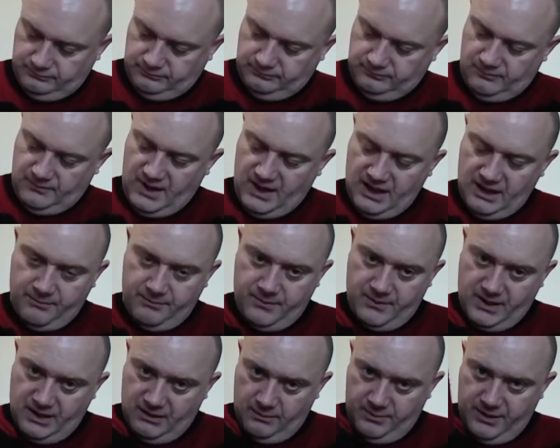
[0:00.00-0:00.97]
Yep,
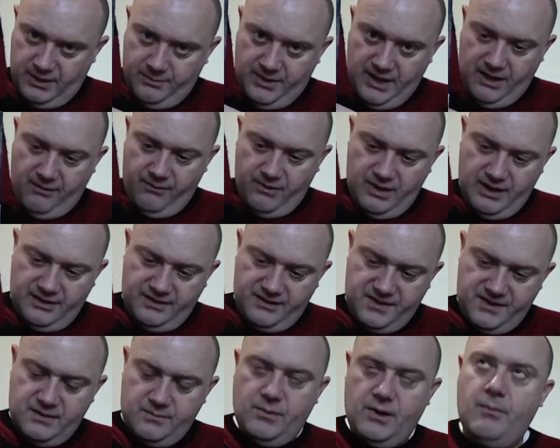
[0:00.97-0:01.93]
that'll be about right. This
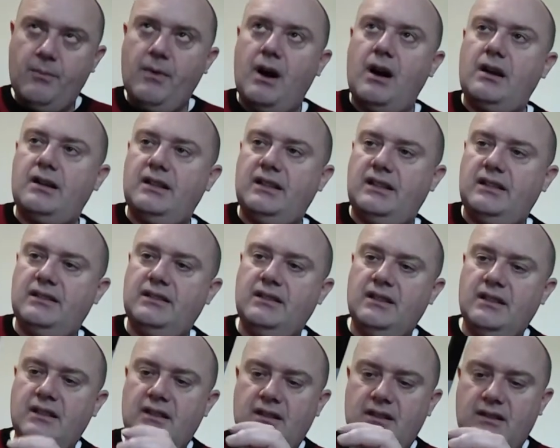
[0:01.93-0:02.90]
is my marker.
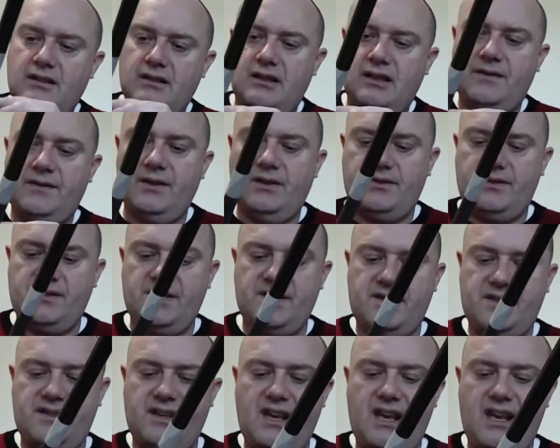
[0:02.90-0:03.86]
I've got this
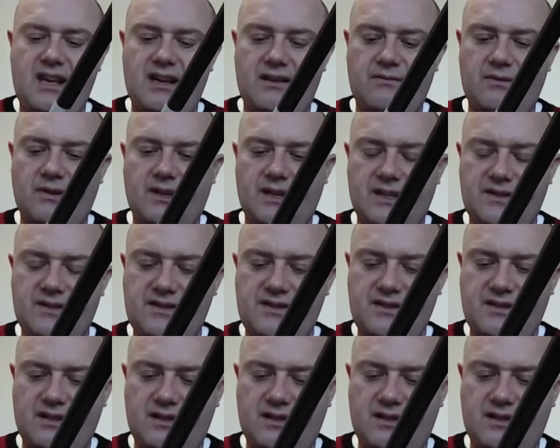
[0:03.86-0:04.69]
here, right, so